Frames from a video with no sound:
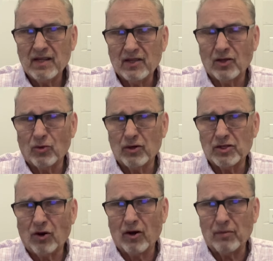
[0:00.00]
the Lord
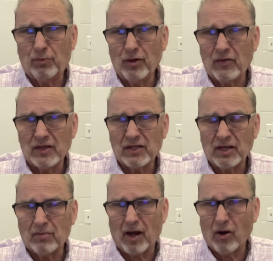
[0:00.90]
started putting this
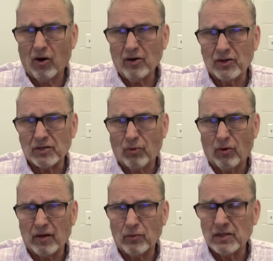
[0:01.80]
into my heart this
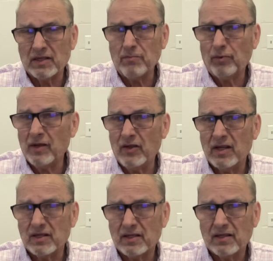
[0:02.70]
morning was simply
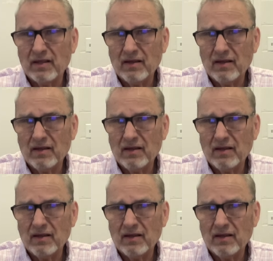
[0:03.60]
this: